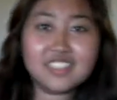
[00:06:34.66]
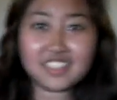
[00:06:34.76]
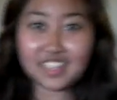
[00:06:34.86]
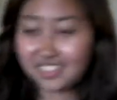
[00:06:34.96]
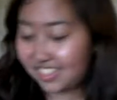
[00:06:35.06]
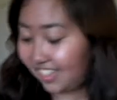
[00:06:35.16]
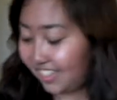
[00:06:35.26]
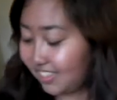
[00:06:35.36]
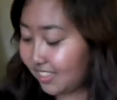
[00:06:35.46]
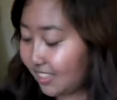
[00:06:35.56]
That was
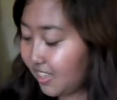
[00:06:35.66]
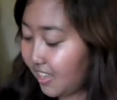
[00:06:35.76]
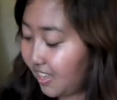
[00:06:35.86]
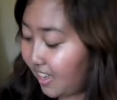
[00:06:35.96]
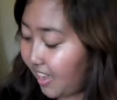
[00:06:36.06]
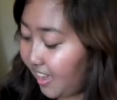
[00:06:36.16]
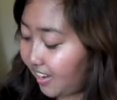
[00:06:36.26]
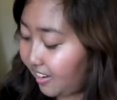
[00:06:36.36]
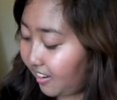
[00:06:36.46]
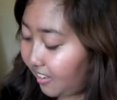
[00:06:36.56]
nice.
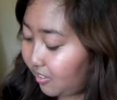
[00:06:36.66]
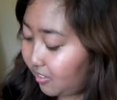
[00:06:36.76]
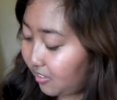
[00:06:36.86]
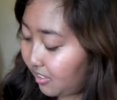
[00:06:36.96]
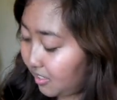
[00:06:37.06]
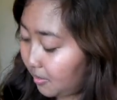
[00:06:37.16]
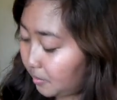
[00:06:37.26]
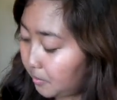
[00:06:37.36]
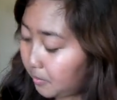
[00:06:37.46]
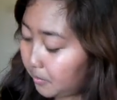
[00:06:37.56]
And I got
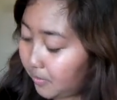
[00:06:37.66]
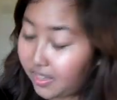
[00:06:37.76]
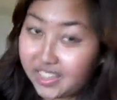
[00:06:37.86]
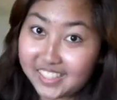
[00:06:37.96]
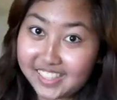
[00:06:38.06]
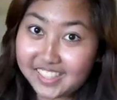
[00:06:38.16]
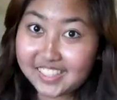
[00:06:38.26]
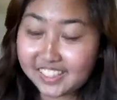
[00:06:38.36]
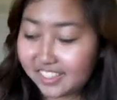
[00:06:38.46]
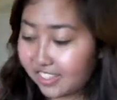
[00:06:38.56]

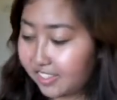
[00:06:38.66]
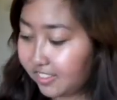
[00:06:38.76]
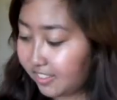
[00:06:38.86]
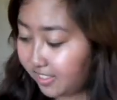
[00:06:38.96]
t-shirts too.